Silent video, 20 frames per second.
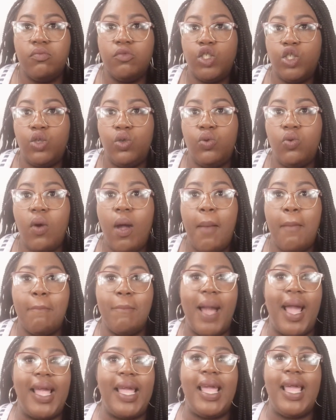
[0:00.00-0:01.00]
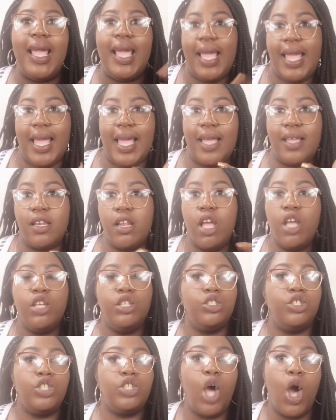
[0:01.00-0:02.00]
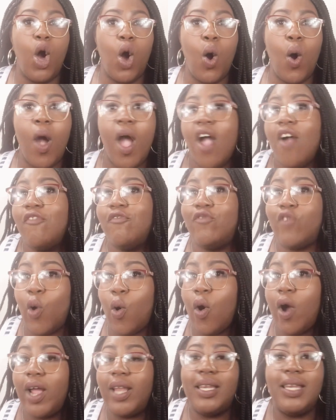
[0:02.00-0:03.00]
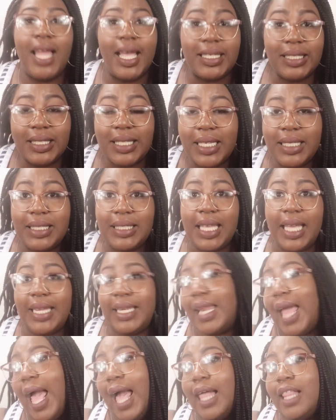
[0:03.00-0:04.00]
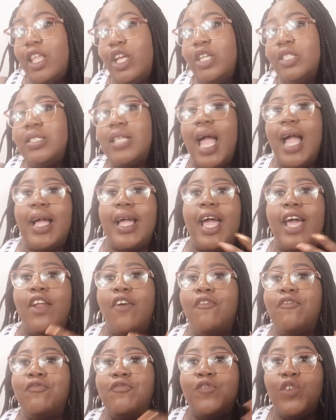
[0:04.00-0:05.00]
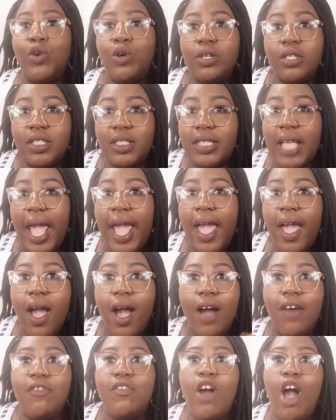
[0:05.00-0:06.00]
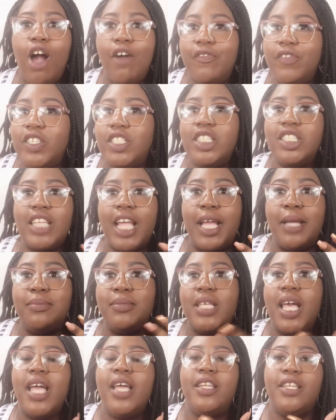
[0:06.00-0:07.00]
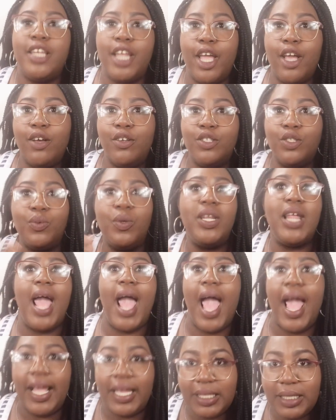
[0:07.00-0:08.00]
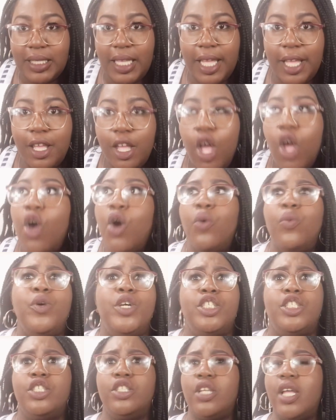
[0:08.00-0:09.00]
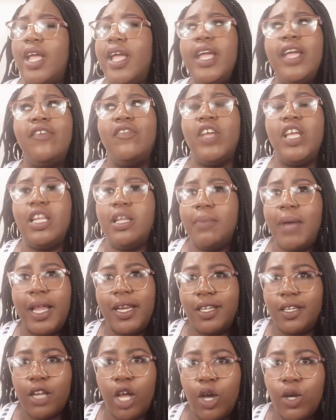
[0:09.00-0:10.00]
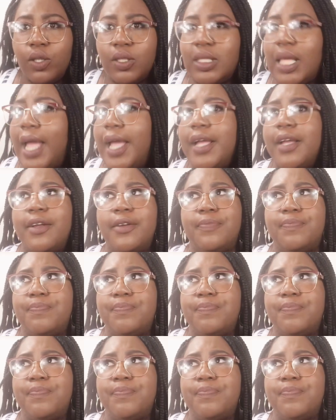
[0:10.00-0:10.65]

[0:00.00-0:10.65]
to my hand. So for less than $10, I got a full set of coffin shaped nails with an accent, which if anybody knows, like